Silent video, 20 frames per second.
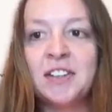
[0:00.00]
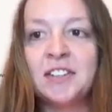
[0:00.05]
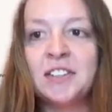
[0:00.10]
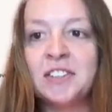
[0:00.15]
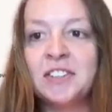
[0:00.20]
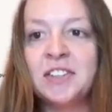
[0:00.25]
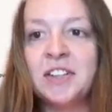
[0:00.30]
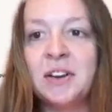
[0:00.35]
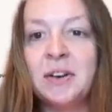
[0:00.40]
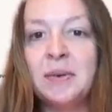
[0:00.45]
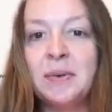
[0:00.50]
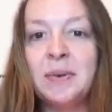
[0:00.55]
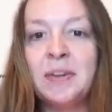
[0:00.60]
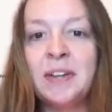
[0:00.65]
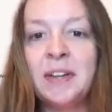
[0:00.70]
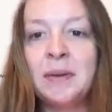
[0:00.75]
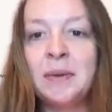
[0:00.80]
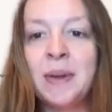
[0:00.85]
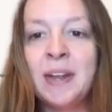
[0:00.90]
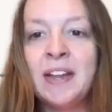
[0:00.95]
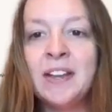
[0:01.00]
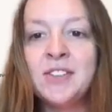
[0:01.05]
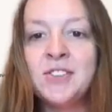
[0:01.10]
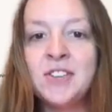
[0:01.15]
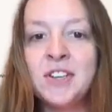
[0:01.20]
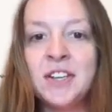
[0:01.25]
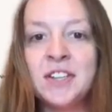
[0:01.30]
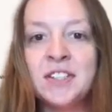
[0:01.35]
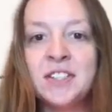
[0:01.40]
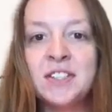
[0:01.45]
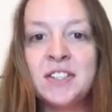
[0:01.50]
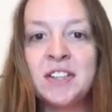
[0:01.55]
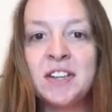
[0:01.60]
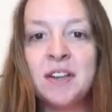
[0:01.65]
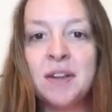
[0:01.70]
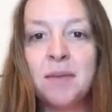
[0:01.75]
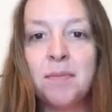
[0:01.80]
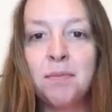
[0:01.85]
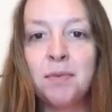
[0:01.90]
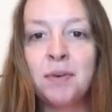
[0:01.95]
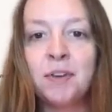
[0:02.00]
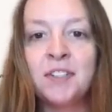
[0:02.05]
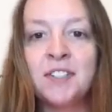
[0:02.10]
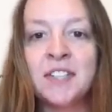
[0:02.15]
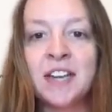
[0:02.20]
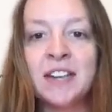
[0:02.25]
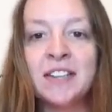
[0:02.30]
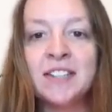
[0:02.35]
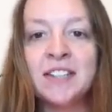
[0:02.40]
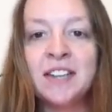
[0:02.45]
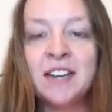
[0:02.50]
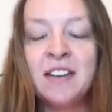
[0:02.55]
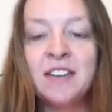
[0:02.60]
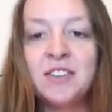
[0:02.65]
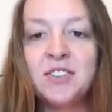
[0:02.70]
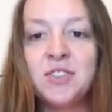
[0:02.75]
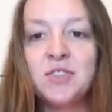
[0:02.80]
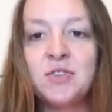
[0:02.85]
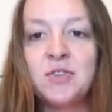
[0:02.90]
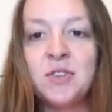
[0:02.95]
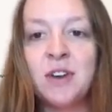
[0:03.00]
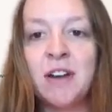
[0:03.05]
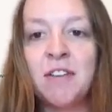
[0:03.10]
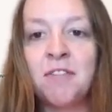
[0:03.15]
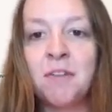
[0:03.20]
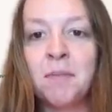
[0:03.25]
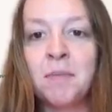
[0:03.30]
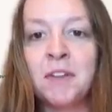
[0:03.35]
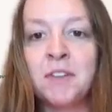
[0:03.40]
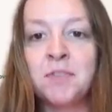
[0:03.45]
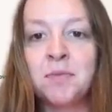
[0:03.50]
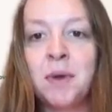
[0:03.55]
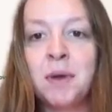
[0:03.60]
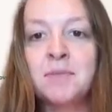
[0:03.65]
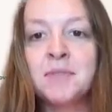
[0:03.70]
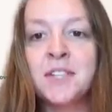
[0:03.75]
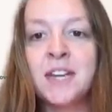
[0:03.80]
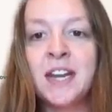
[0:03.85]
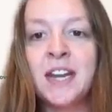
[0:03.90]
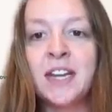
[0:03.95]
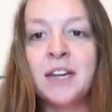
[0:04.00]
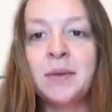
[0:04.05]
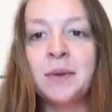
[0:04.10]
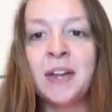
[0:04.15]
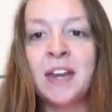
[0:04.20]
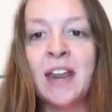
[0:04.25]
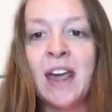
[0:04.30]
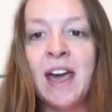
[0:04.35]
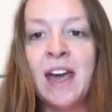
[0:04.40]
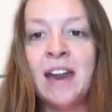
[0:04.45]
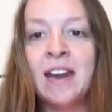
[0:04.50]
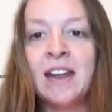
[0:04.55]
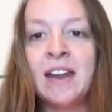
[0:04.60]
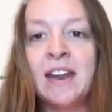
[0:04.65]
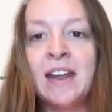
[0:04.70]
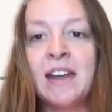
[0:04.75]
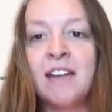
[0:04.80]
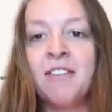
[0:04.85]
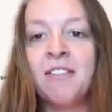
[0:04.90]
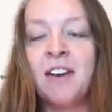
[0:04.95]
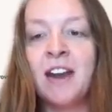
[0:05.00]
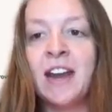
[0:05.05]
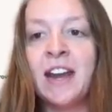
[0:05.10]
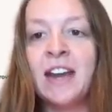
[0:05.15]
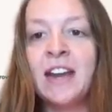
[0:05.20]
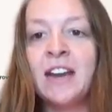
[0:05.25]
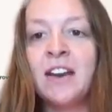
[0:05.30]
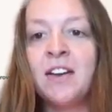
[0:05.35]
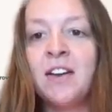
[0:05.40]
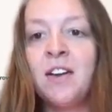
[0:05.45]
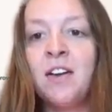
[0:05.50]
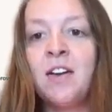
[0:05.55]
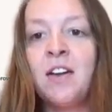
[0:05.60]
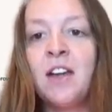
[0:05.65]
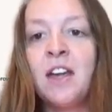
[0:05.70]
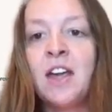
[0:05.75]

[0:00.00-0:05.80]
So you can just present it straight from this website. You can edit it right here.